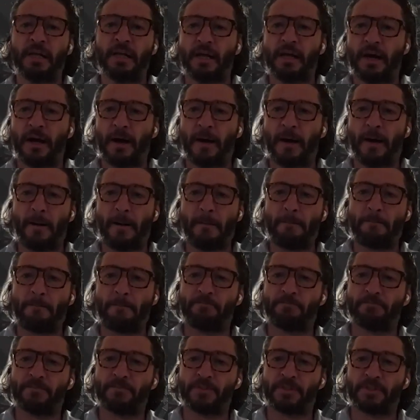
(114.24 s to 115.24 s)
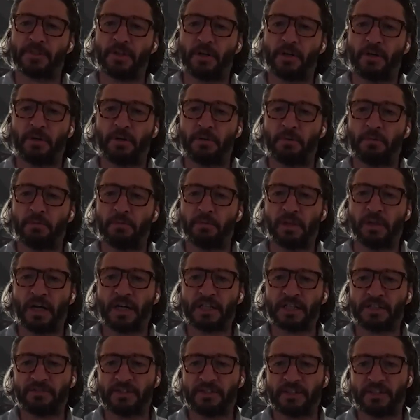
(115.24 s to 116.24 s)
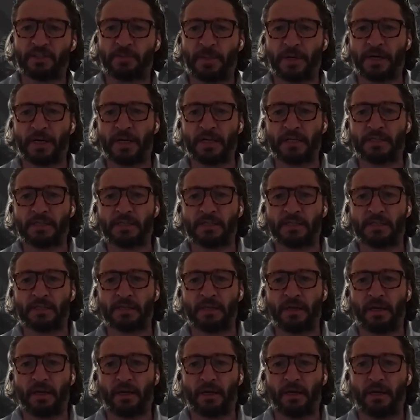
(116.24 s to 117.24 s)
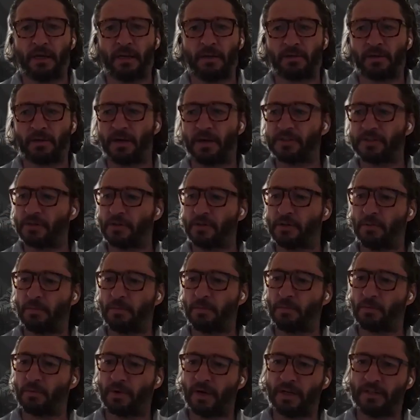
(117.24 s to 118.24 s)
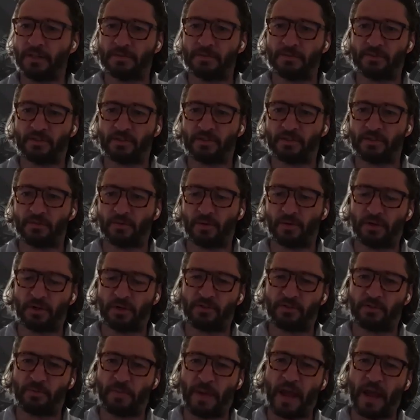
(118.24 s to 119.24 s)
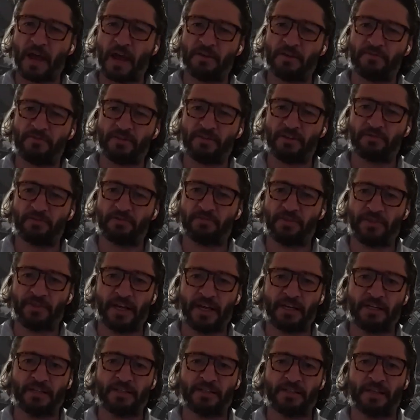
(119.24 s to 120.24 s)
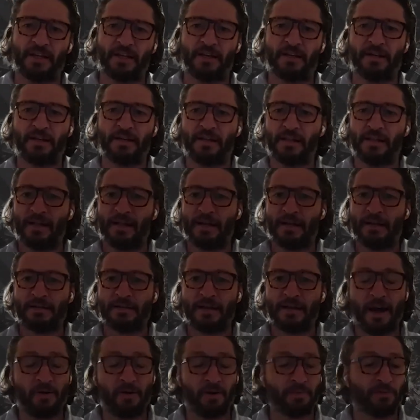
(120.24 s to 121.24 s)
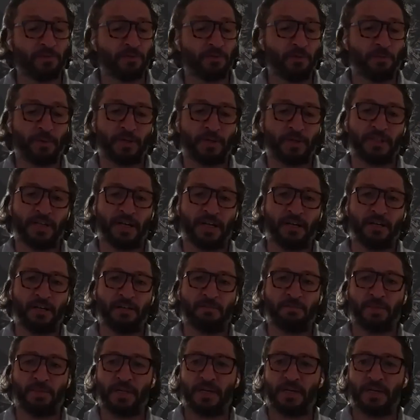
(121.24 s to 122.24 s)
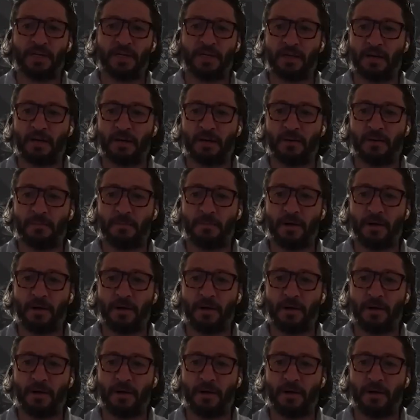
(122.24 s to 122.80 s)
Um, so lots of experience uh, across a great sort of span of different things. And now I'm super excited to be uh,